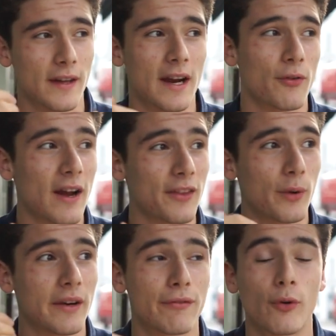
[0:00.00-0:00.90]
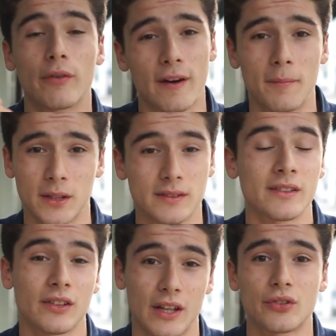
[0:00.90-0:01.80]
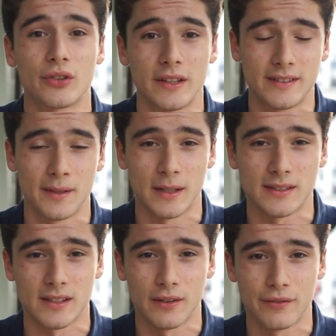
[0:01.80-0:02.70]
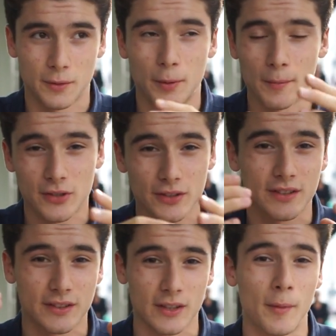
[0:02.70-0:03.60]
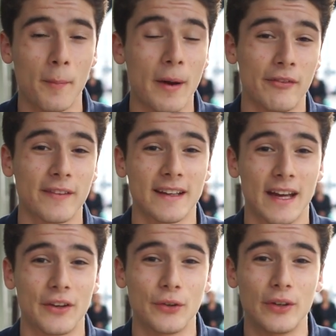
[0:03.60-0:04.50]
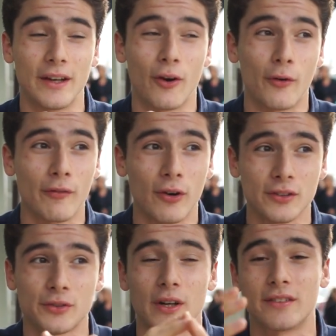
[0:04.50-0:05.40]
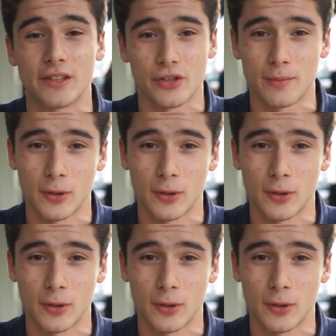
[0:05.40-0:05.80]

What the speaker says: that I'd rather wait 4 or 5 months until I turn 18 myself. So pretty much just sum up everything I do, it all revolves around digital